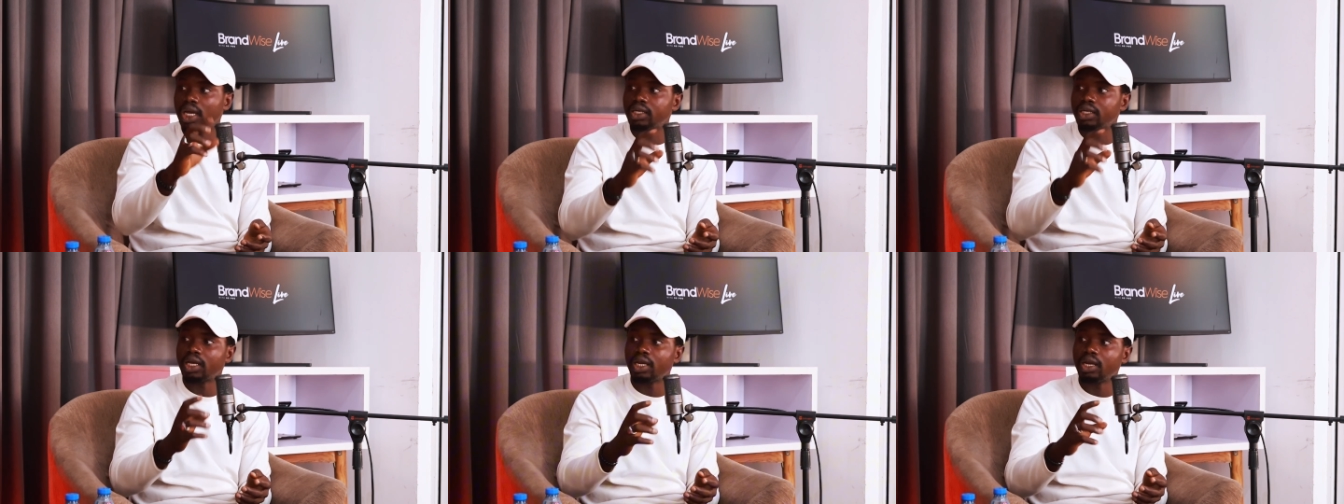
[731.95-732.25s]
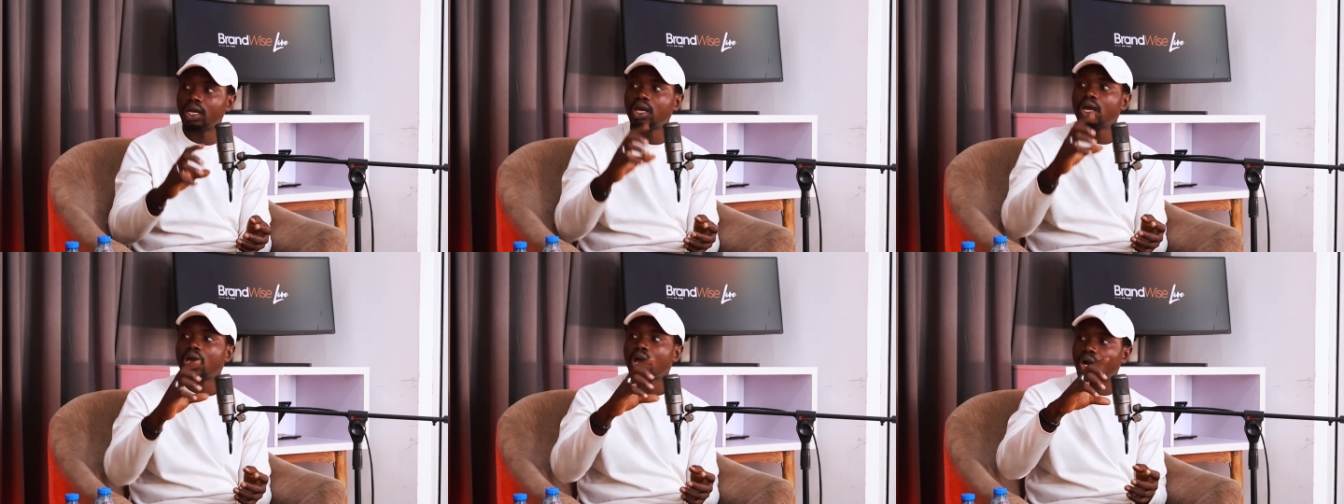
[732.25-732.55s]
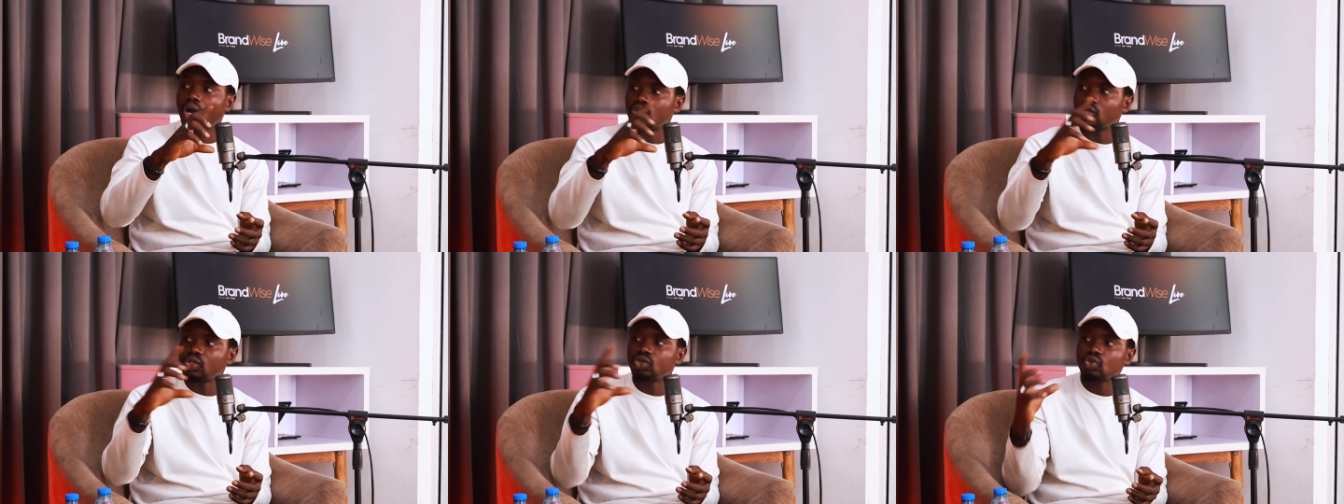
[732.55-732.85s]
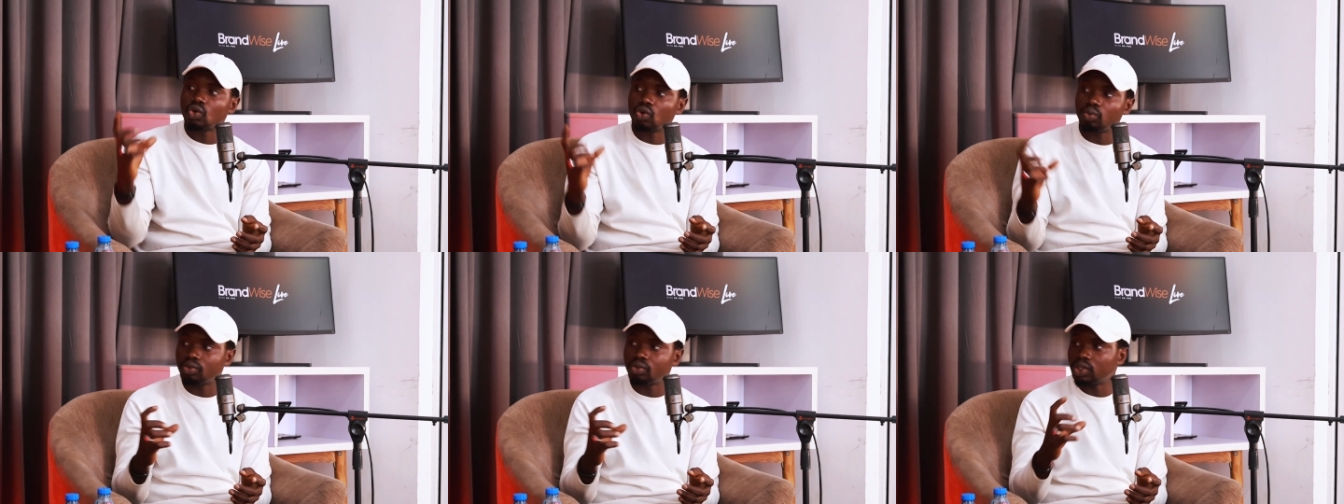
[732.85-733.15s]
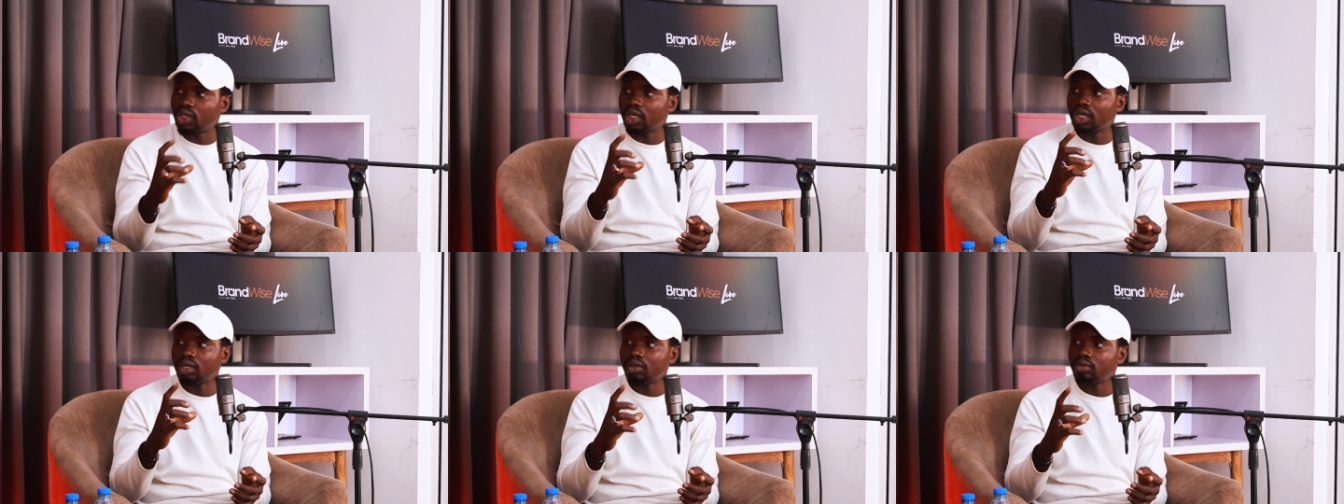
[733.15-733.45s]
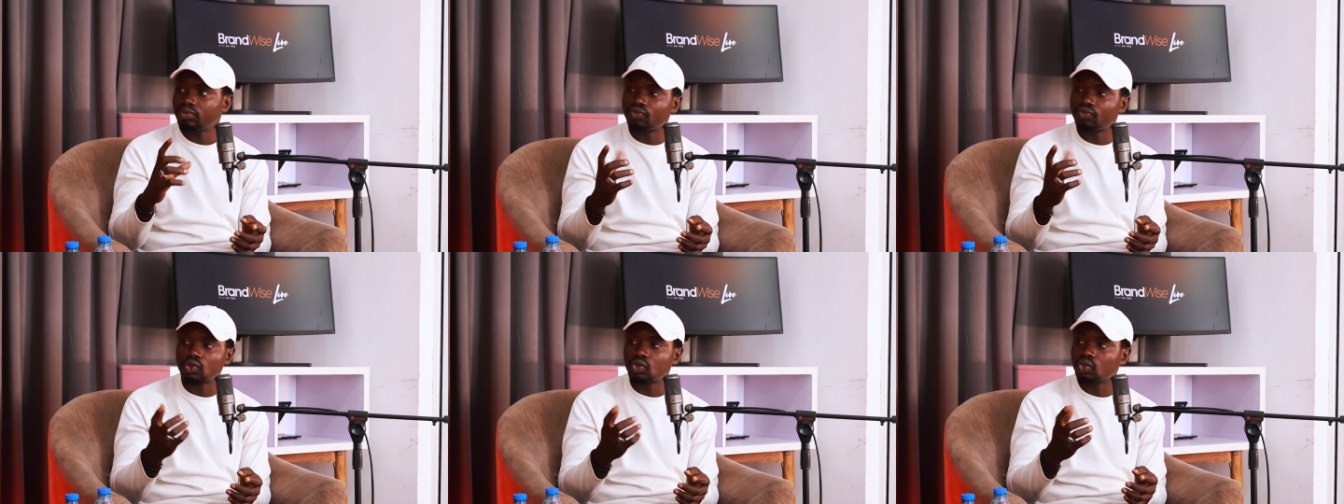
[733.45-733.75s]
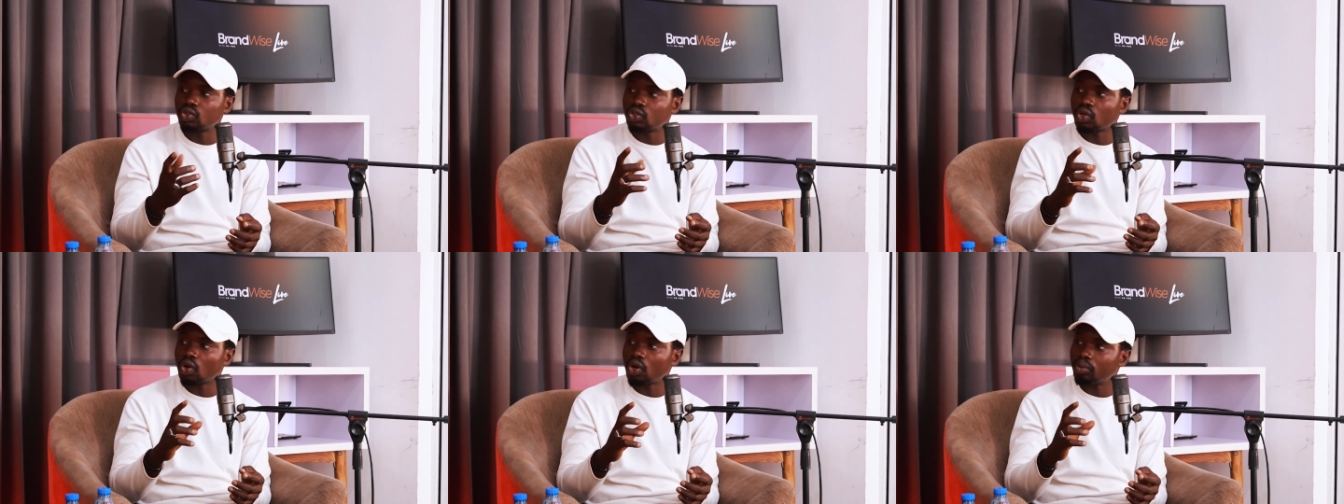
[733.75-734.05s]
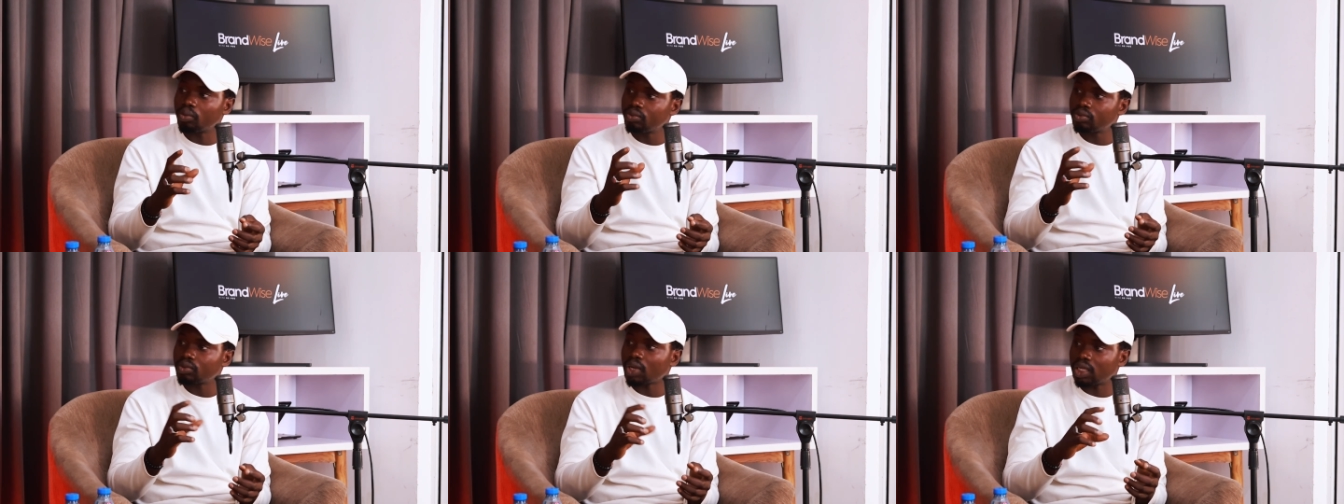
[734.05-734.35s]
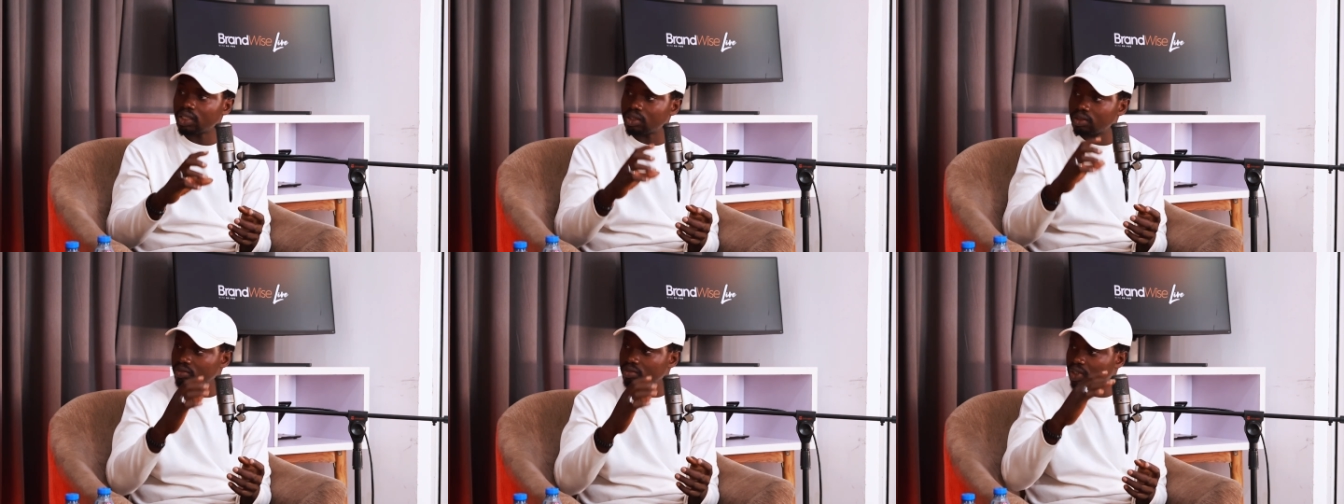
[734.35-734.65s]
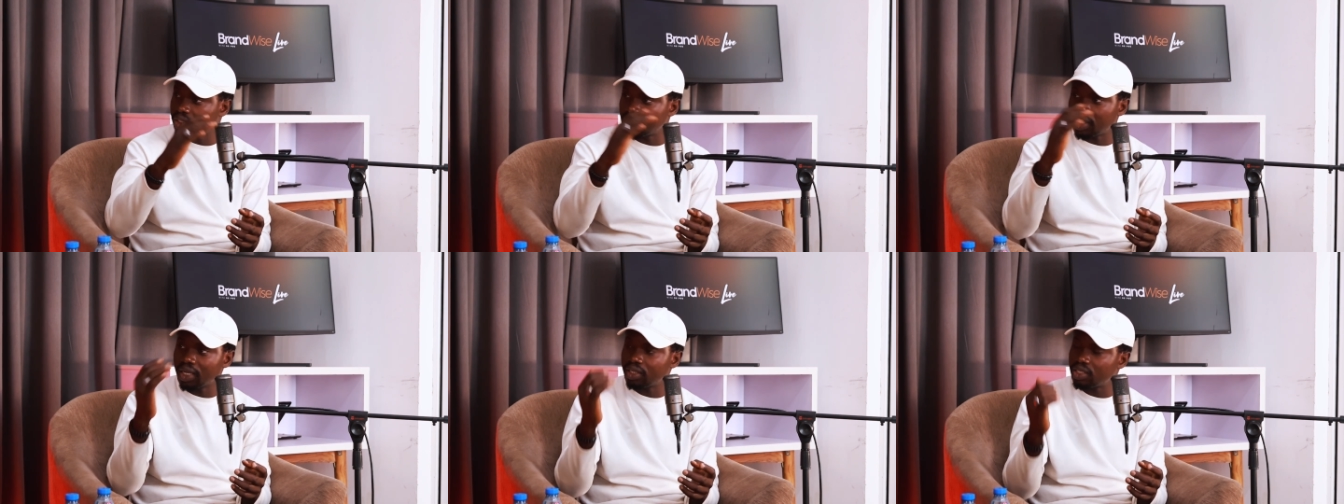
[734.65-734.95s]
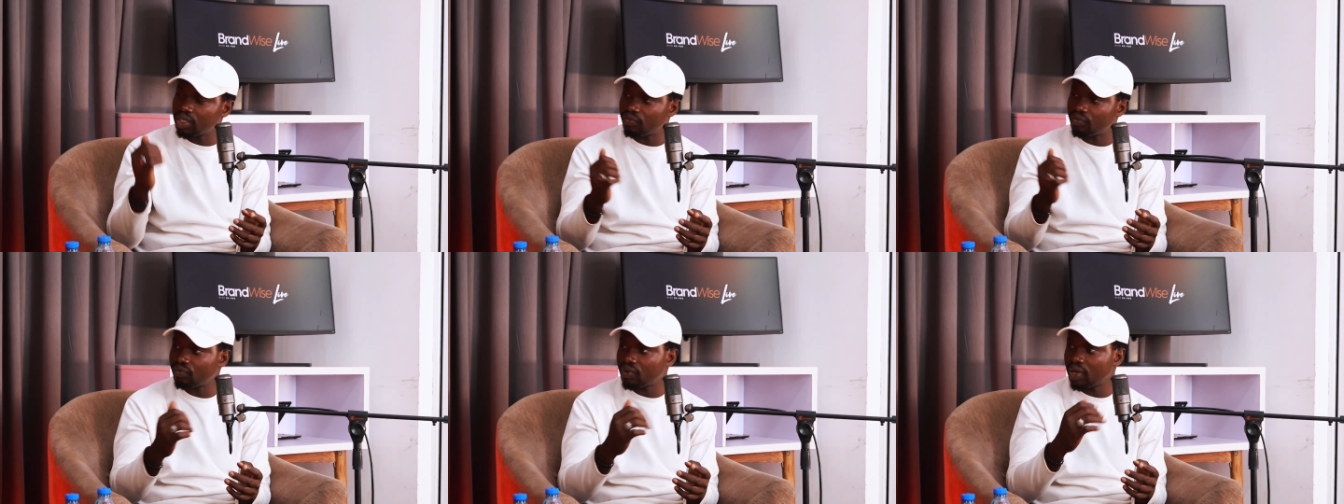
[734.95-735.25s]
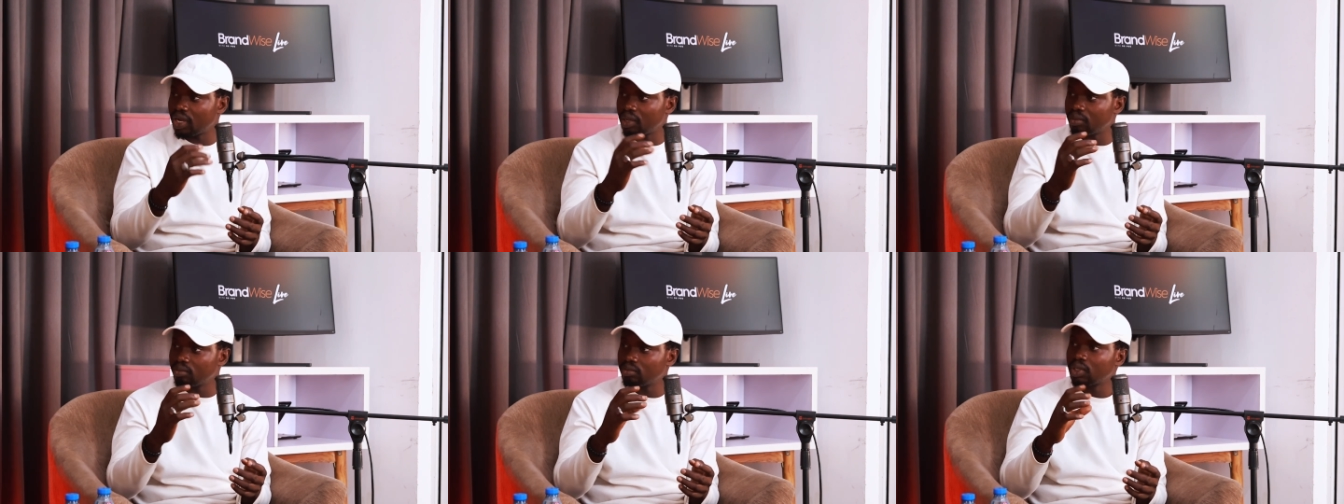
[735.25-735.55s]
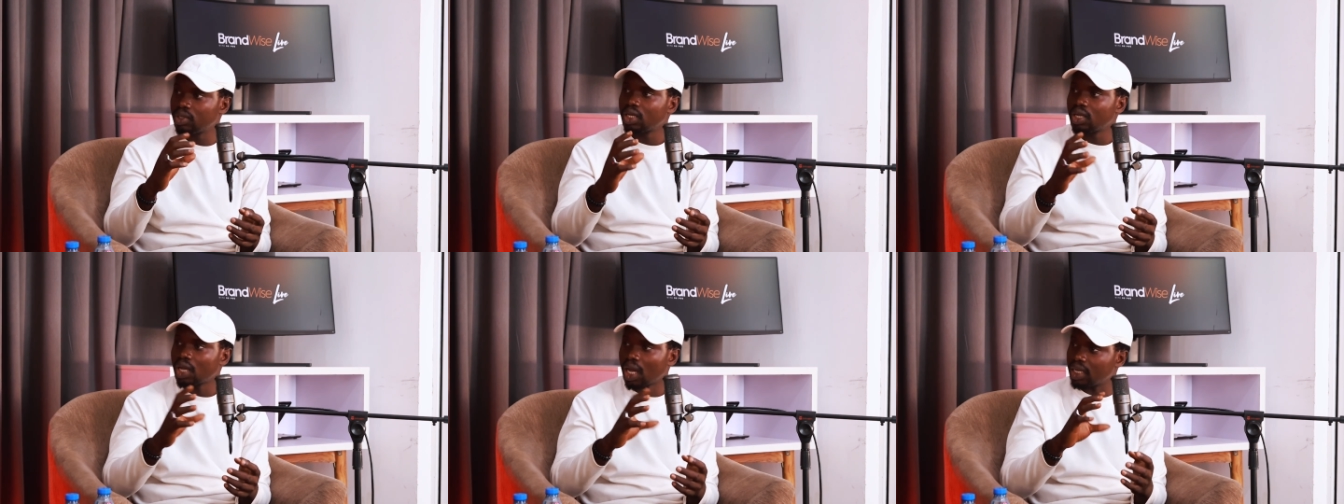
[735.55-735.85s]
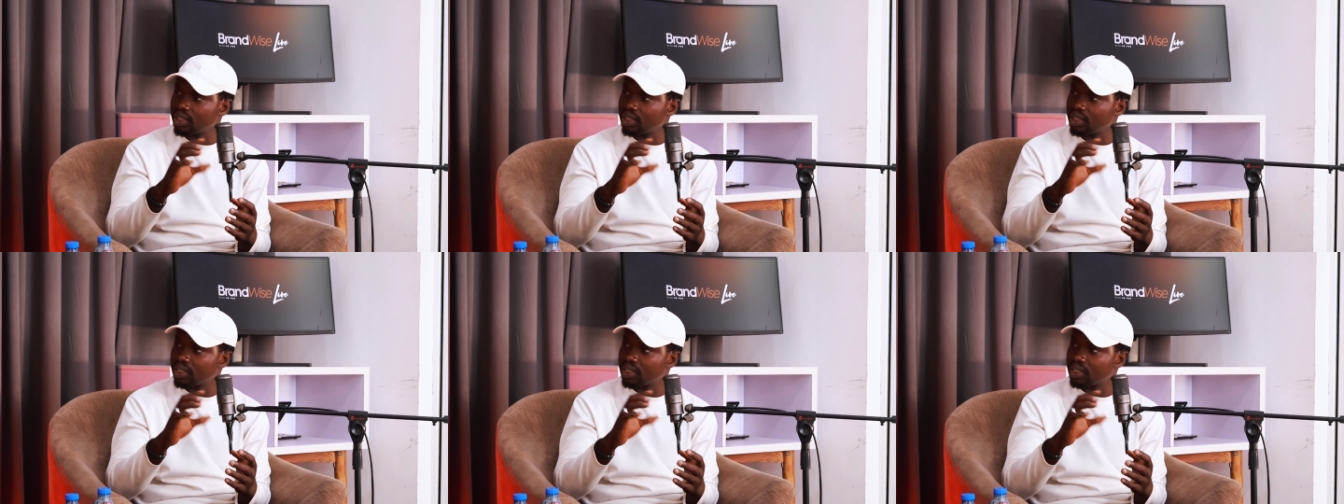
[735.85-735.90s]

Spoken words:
and then I'll just open a Photoshop and create a frame